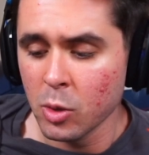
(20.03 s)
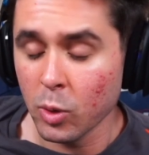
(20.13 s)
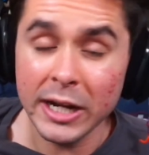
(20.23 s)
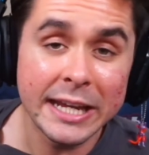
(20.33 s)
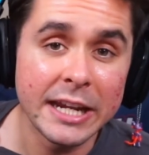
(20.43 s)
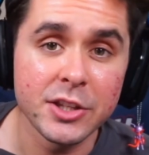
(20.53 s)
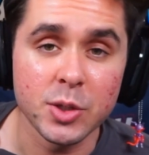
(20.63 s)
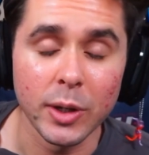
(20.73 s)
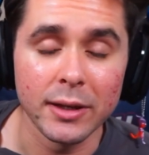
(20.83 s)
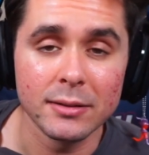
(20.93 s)
We're going to get
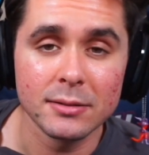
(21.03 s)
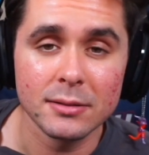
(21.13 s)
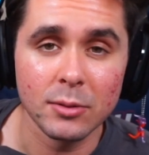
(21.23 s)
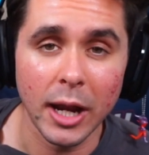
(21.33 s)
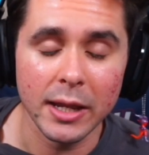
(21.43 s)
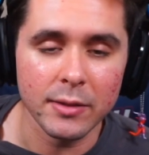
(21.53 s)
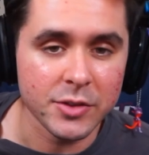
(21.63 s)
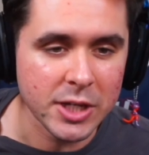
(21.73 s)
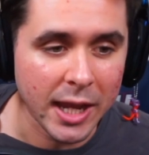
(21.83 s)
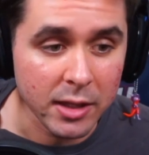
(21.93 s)
into it, right?
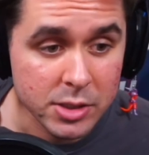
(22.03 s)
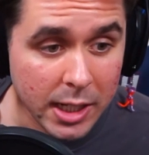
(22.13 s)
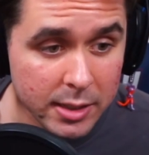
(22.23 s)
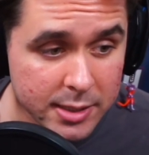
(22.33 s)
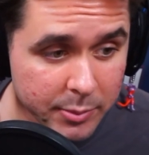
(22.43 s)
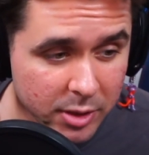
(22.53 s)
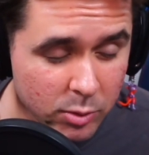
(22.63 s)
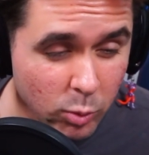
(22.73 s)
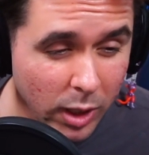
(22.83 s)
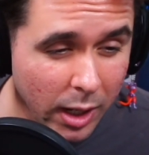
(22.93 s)
Chat, tell me
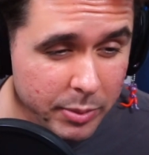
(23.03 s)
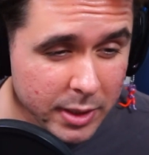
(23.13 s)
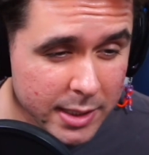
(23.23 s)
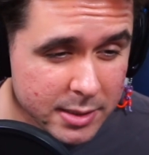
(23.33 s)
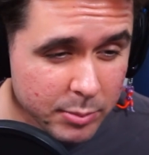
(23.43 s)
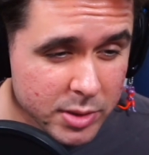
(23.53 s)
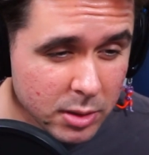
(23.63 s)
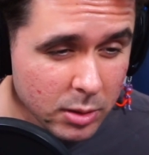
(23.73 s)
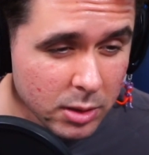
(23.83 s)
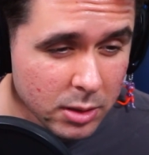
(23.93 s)
what happened last
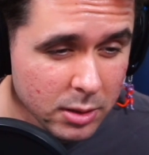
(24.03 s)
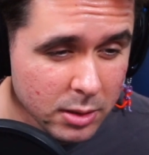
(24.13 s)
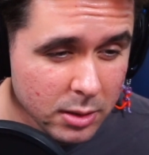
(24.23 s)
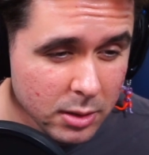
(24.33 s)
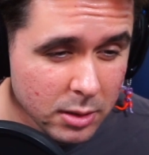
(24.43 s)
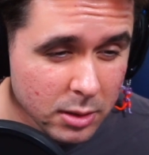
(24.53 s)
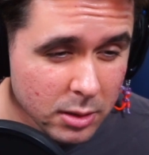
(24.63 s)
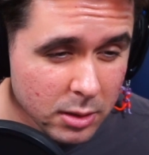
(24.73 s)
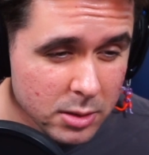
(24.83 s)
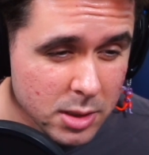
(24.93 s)
episode.
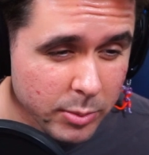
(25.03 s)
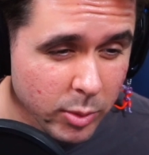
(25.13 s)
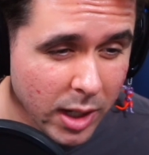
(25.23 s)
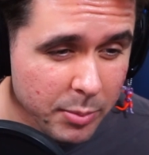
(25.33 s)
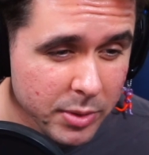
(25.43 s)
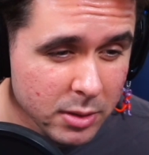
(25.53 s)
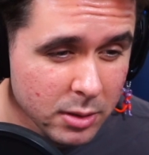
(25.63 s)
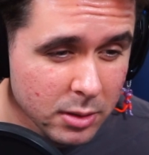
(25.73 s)
Tell me what happened.